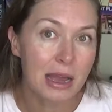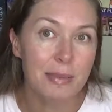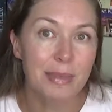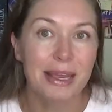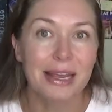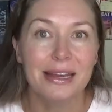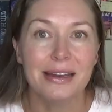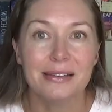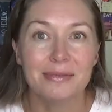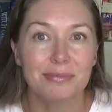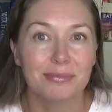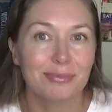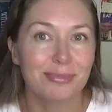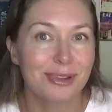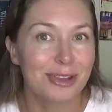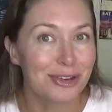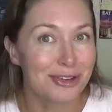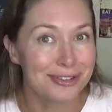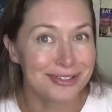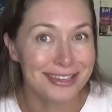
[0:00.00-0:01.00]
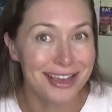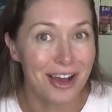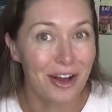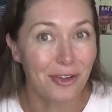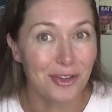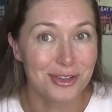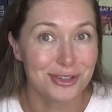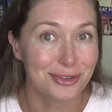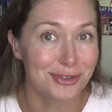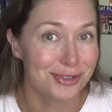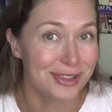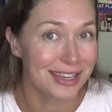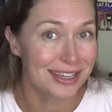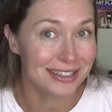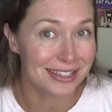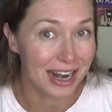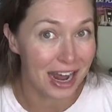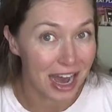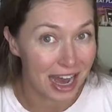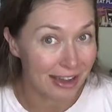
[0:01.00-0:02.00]
I mean, you can tell these are
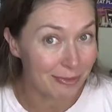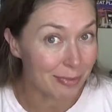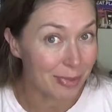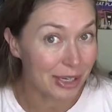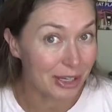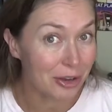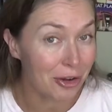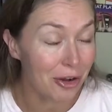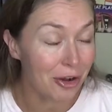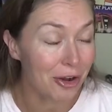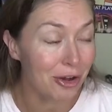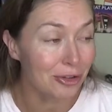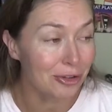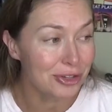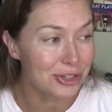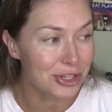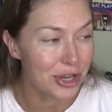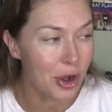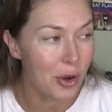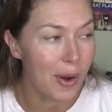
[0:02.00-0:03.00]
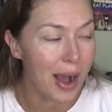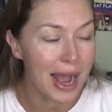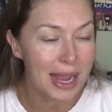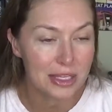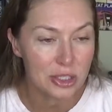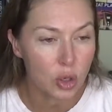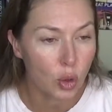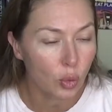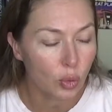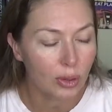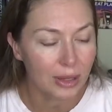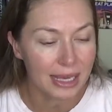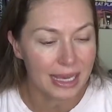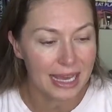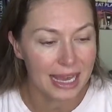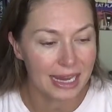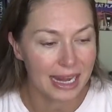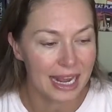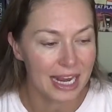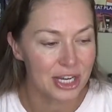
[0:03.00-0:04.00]
things that I've been called. So I totally
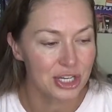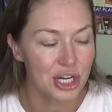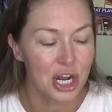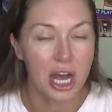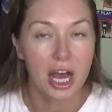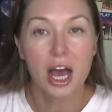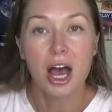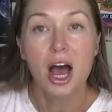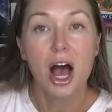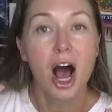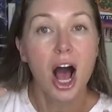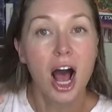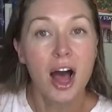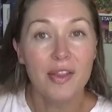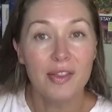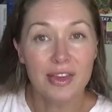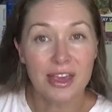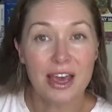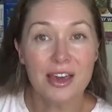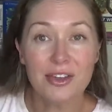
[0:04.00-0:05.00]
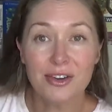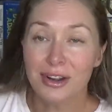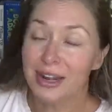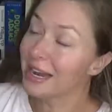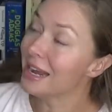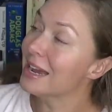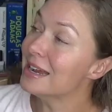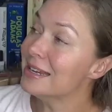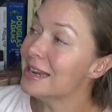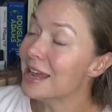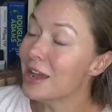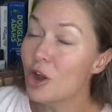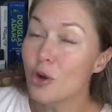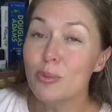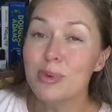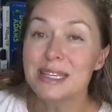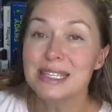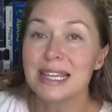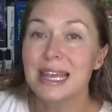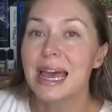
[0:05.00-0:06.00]
get Asia. On the other hand,
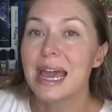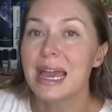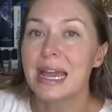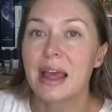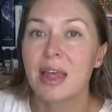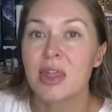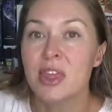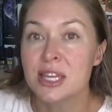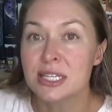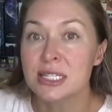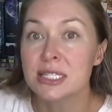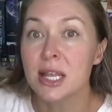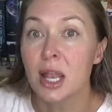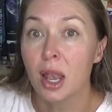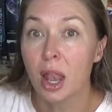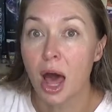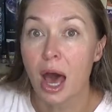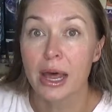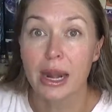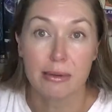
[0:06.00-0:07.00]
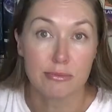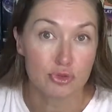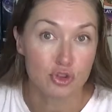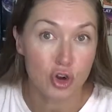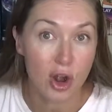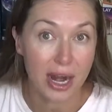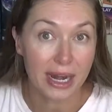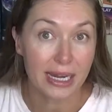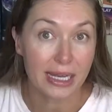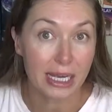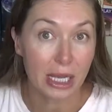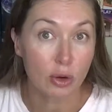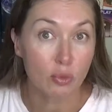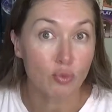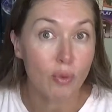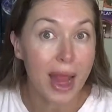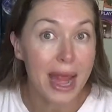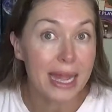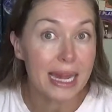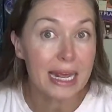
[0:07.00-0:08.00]
Naomi's like, this is a lot. I'm trying to get
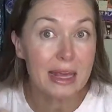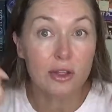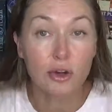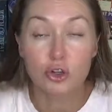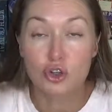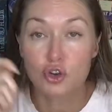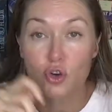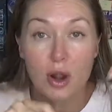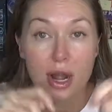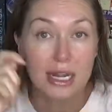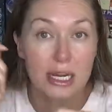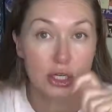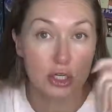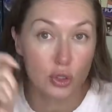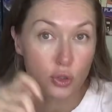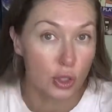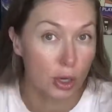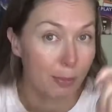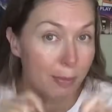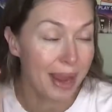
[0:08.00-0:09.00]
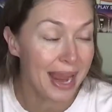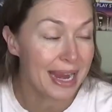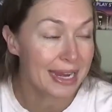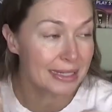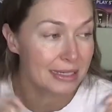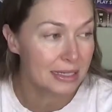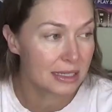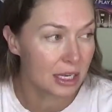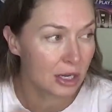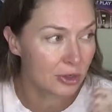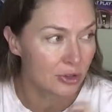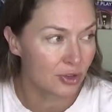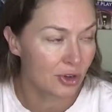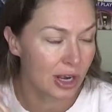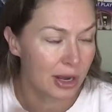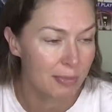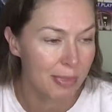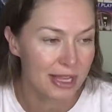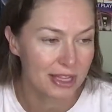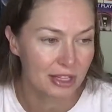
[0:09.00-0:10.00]
ready. They're trying to do their paint. They're
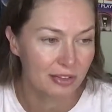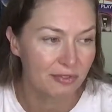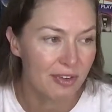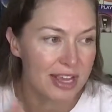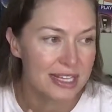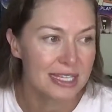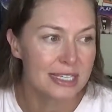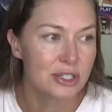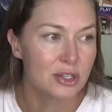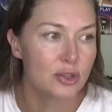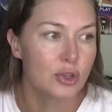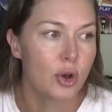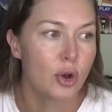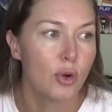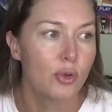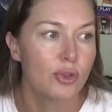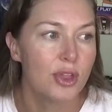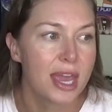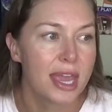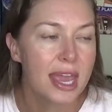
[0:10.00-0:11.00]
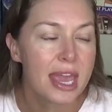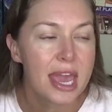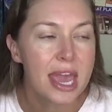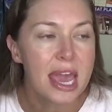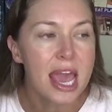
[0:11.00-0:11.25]
trying to paint their faces, do the whole thing.